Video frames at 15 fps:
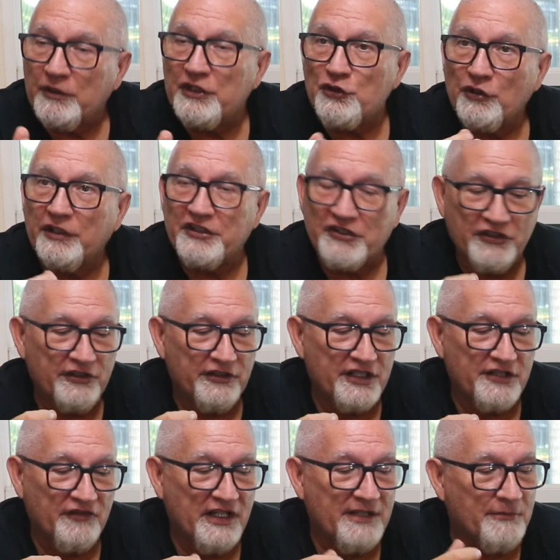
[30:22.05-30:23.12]
We enjoyed the
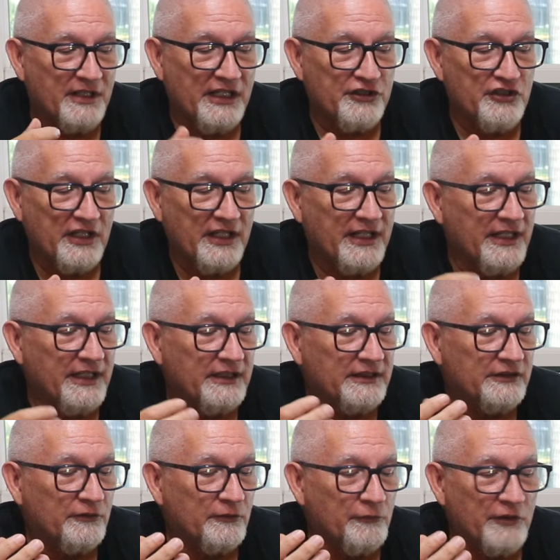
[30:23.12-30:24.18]
series very much
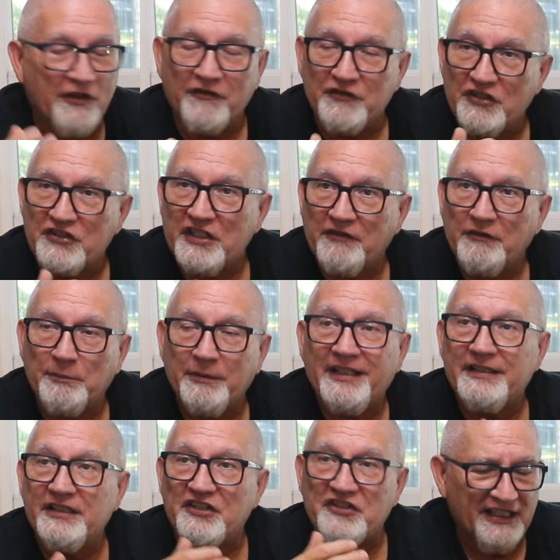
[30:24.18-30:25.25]
and we have just never
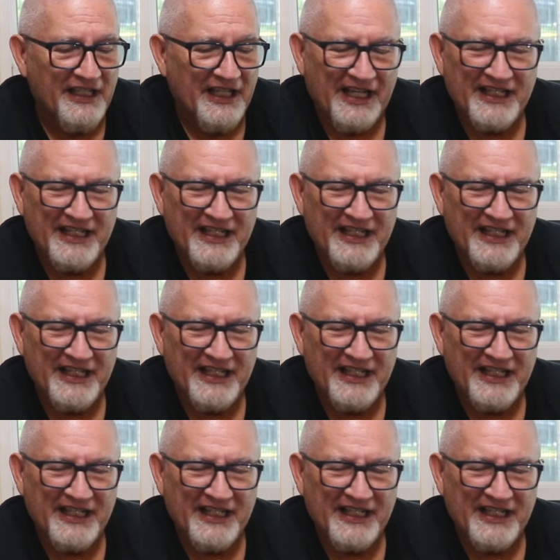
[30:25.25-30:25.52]
played this.